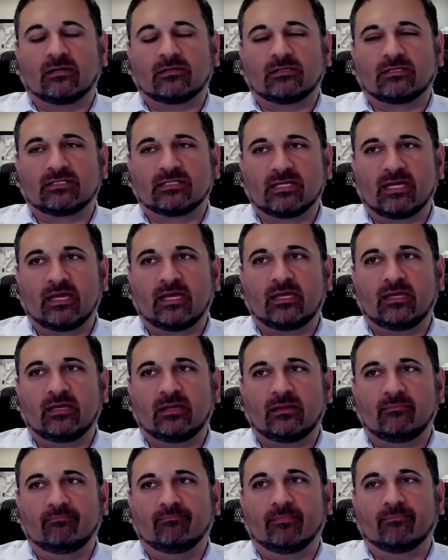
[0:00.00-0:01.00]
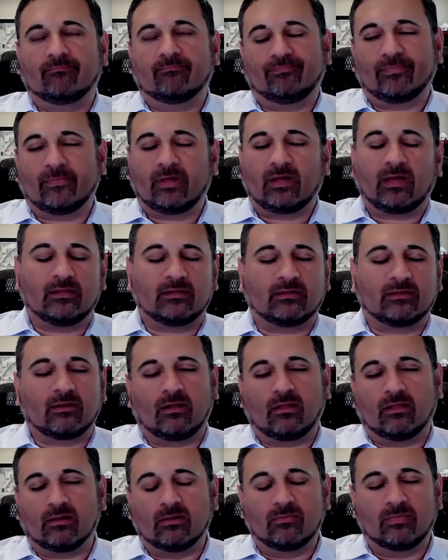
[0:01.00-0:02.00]
say I'd
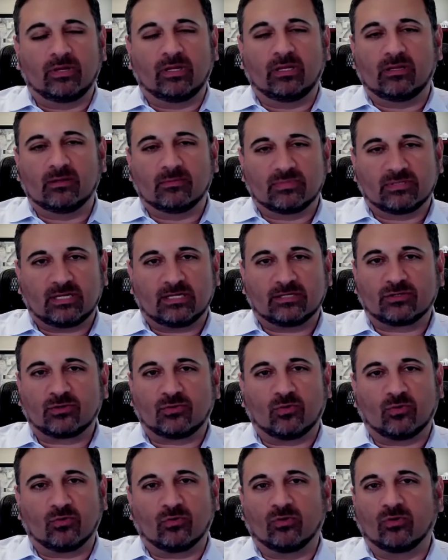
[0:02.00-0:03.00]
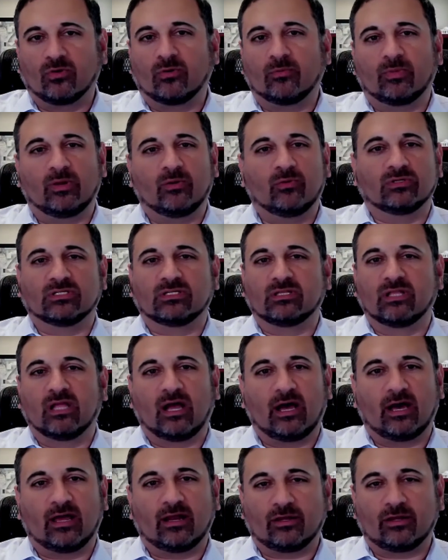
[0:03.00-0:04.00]
call it a medium-sized courtroom. It was
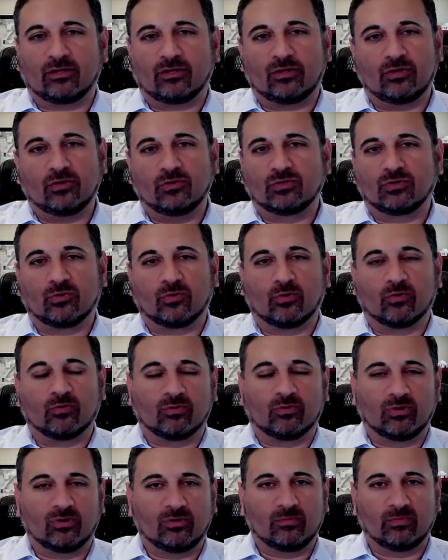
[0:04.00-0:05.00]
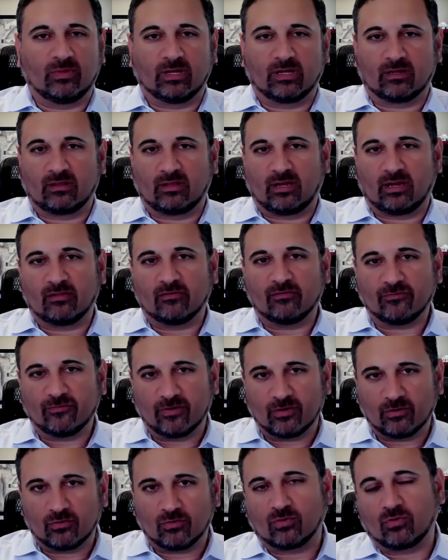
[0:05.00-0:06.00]
not a huge courtroom like a lot of the
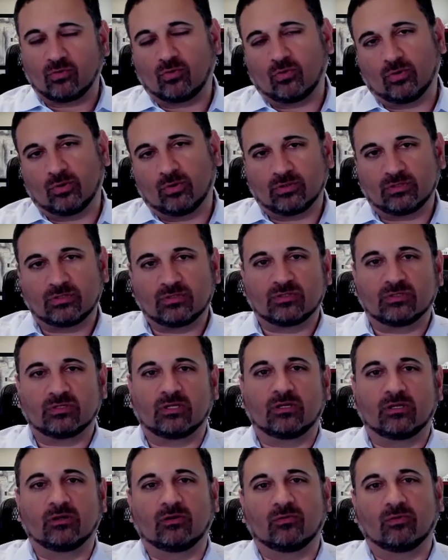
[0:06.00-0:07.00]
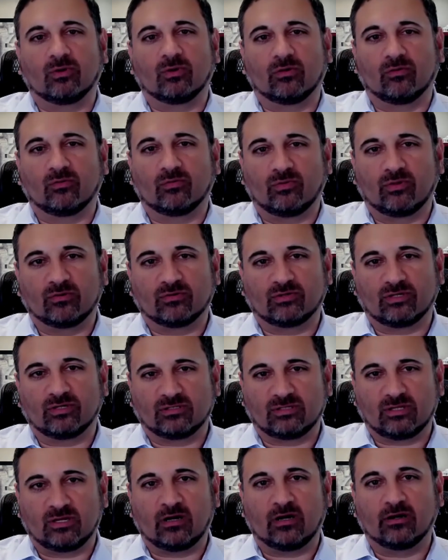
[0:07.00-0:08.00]
federal courts, where there's a
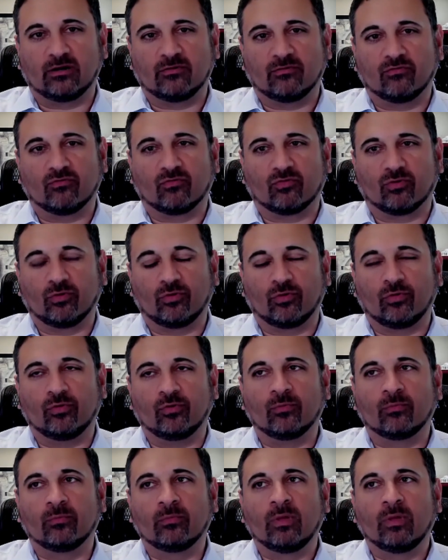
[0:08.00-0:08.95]
ton of room.